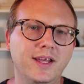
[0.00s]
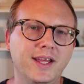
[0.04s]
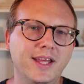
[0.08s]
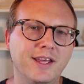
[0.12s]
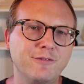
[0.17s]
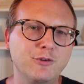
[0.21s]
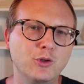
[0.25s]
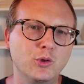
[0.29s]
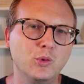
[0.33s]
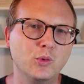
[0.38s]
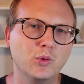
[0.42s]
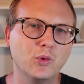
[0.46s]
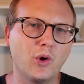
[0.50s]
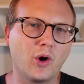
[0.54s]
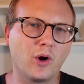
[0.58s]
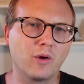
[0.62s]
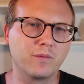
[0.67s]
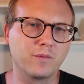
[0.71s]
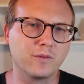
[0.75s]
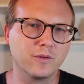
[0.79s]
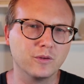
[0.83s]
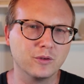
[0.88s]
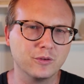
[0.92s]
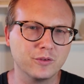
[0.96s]
If you
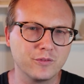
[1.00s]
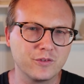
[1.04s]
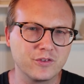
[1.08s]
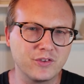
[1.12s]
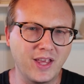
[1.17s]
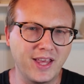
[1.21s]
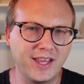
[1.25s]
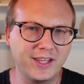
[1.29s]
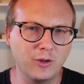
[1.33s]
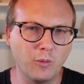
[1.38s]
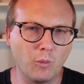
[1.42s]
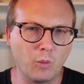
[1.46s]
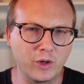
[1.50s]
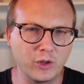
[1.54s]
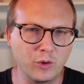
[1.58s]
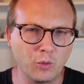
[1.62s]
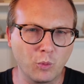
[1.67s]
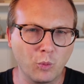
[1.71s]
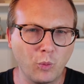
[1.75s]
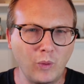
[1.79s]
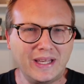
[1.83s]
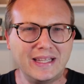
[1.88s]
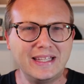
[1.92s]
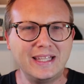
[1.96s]
are saying what
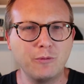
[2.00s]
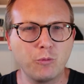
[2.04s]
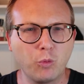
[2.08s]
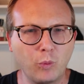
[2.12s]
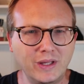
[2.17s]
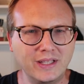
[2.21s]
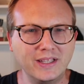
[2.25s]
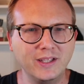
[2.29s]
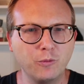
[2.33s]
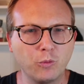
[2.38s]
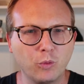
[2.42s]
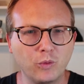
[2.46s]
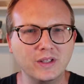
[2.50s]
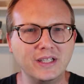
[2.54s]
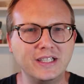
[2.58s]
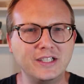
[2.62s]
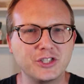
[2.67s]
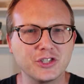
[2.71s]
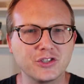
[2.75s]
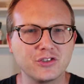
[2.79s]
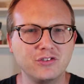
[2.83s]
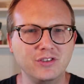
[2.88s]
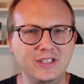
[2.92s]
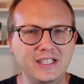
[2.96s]
you really, really, really
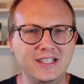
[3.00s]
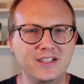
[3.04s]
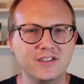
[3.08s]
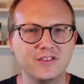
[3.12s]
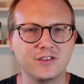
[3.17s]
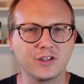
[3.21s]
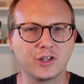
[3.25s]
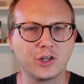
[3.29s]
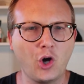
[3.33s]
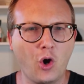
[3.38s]
just need is a